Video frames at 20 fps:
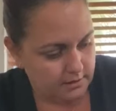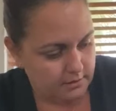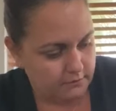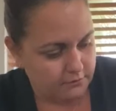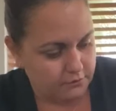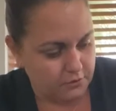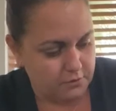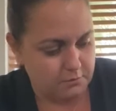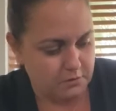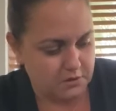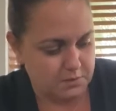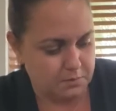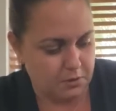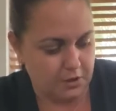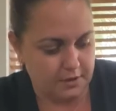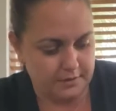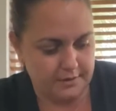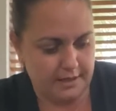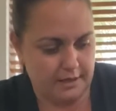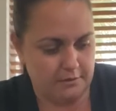for the most
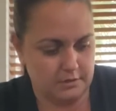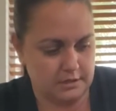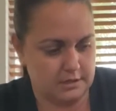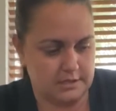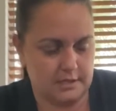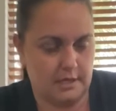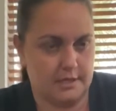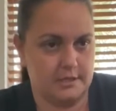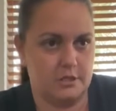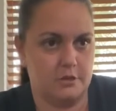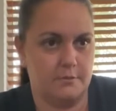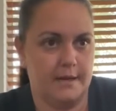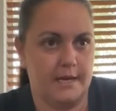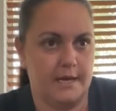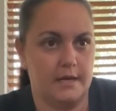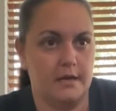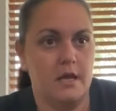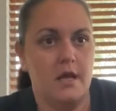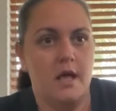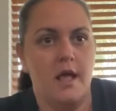part, that one's not too
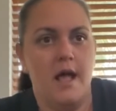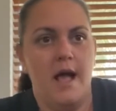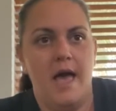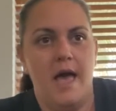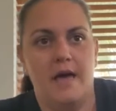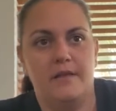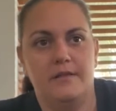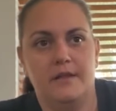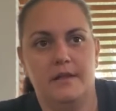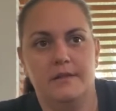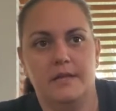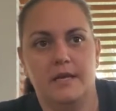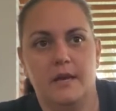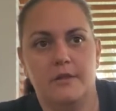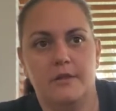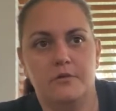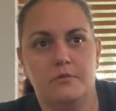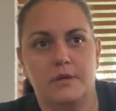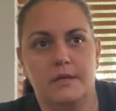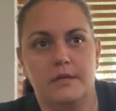bad. And then the
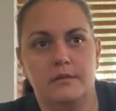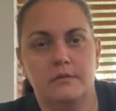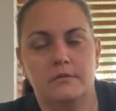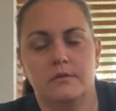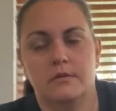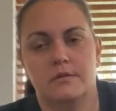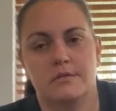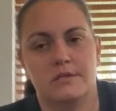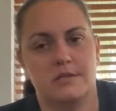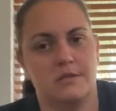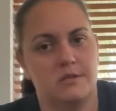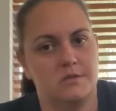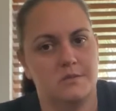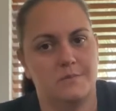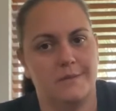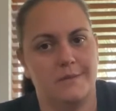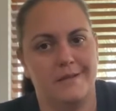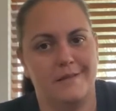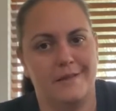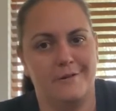other one, excuse
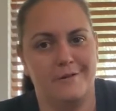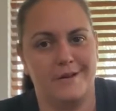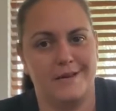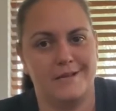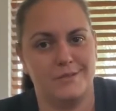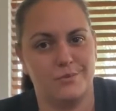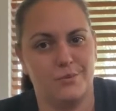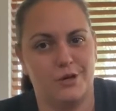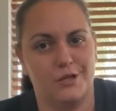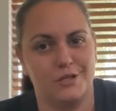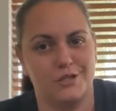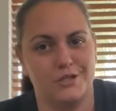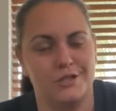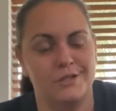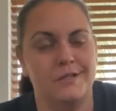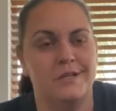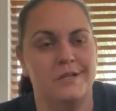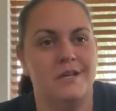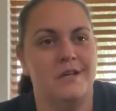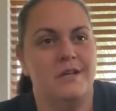my loud ass washer,
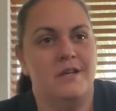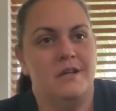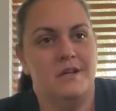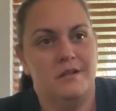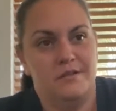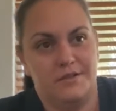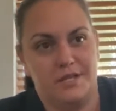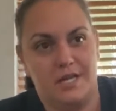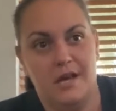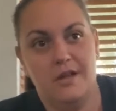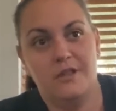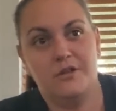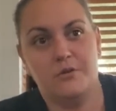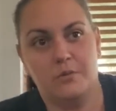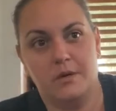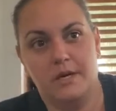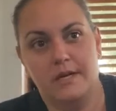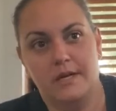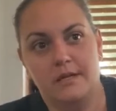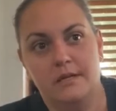the other
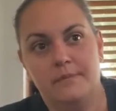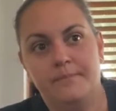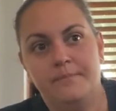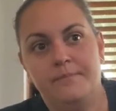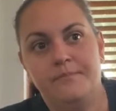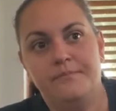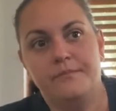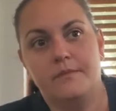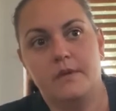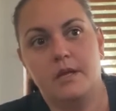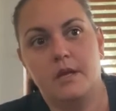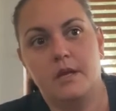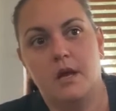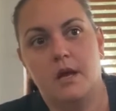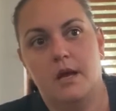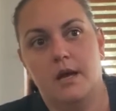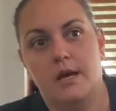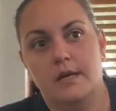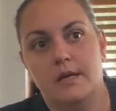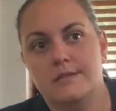one,
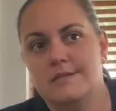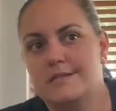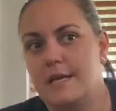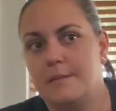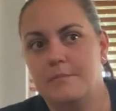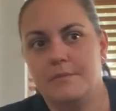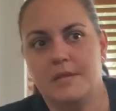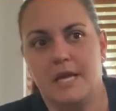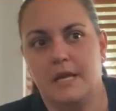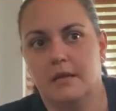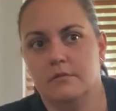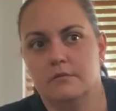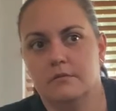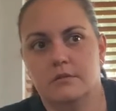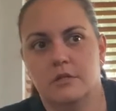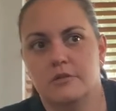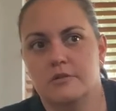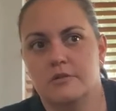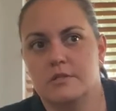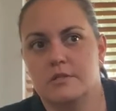same thing.
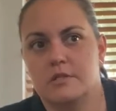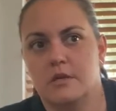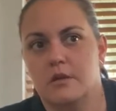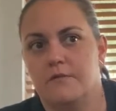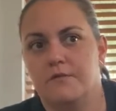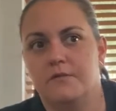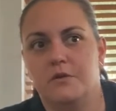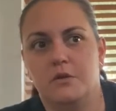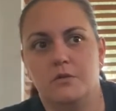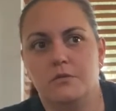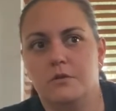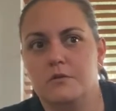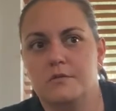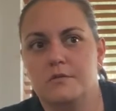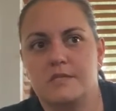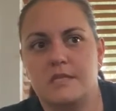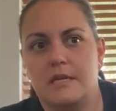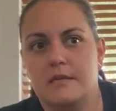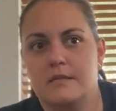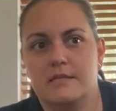There's a few loose
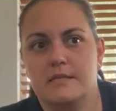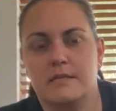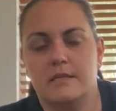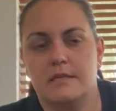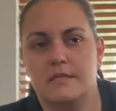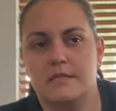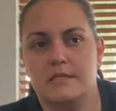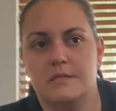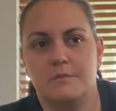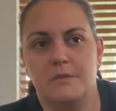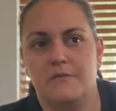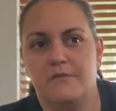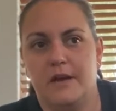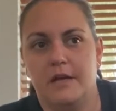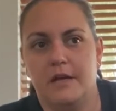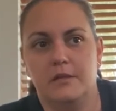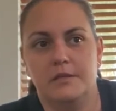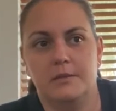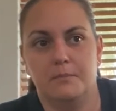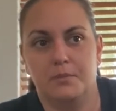things that need to be
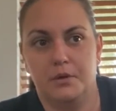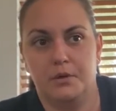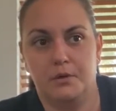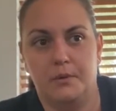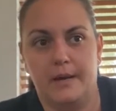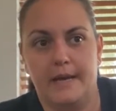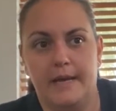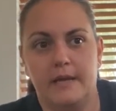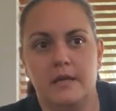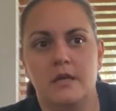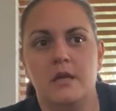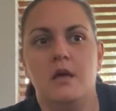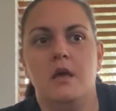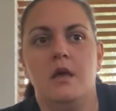filed and put away,